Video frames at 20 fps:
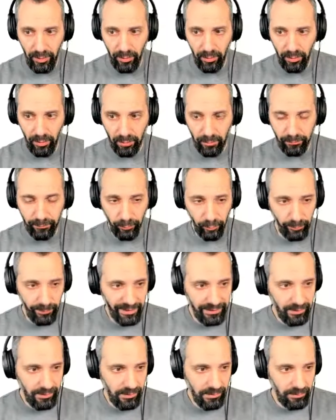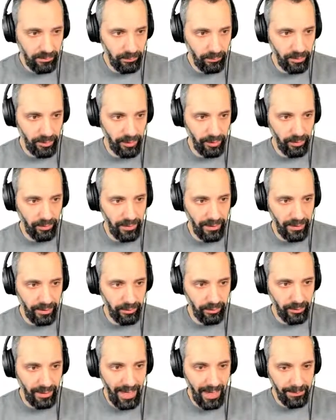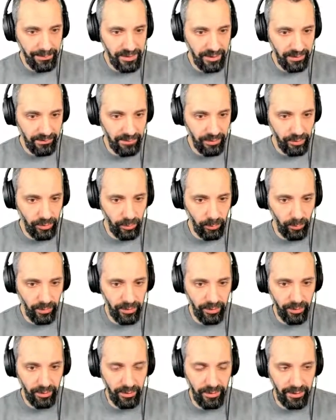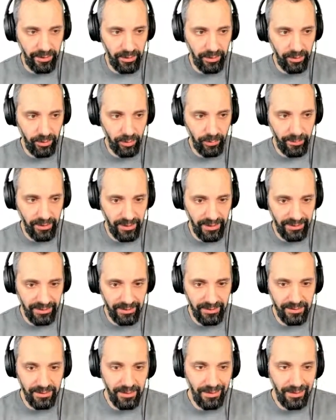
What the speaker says: on Full Metal, whether you're running on App Service, or whether you're running in Kubernetes.